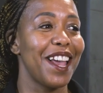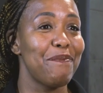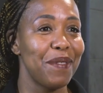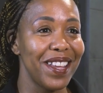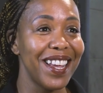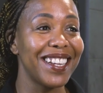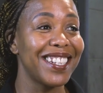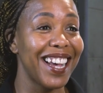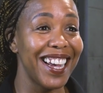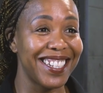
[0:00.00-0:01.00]
happy,
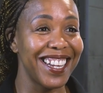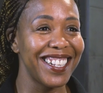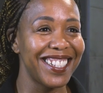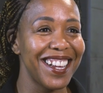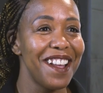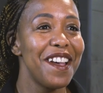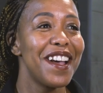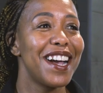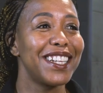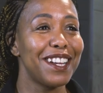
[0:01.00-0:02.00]
excited.
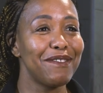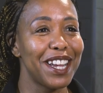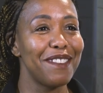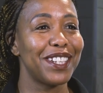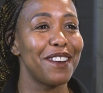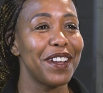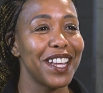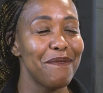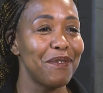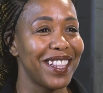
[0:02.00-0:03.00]
Uh, sometimes I
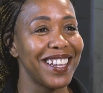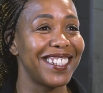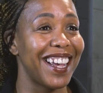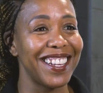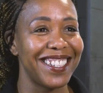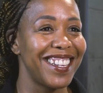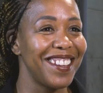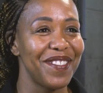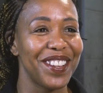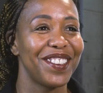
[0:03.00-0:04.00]
wake up with
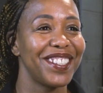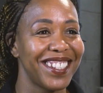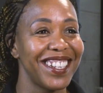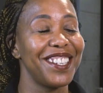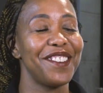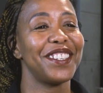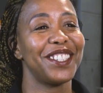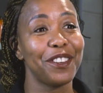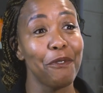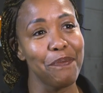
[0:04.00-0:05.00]
anxiety because you know
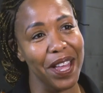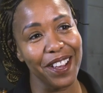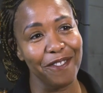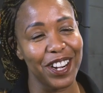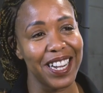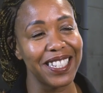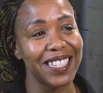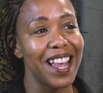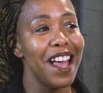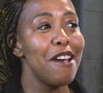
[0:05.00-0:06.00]
it's so big for
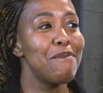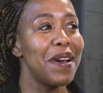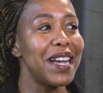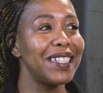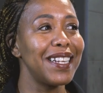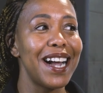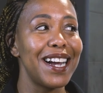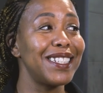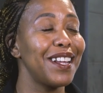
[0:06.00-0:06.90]
us, but uh,